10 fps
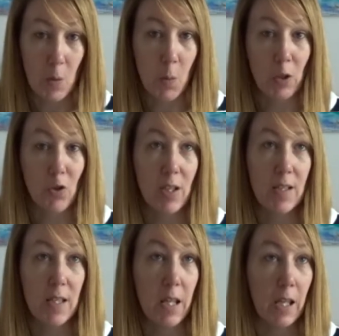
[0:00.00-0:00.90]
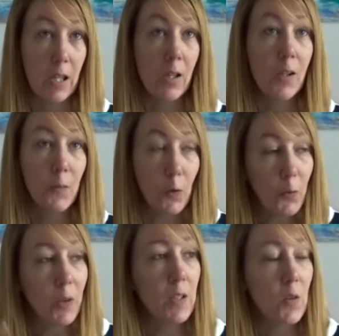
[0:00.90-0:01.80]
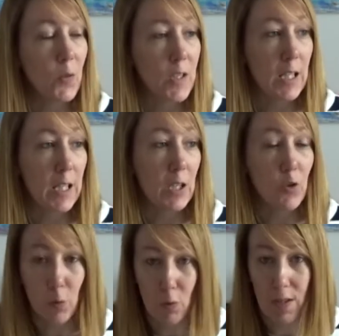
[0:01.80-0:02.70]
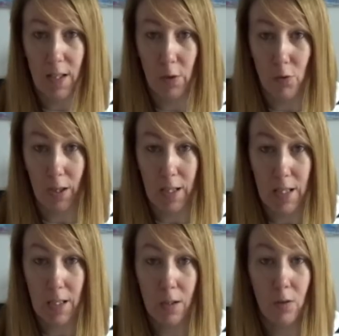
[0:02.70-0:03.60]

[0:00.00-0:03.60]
which is the 4th one is obviously the children's illustrating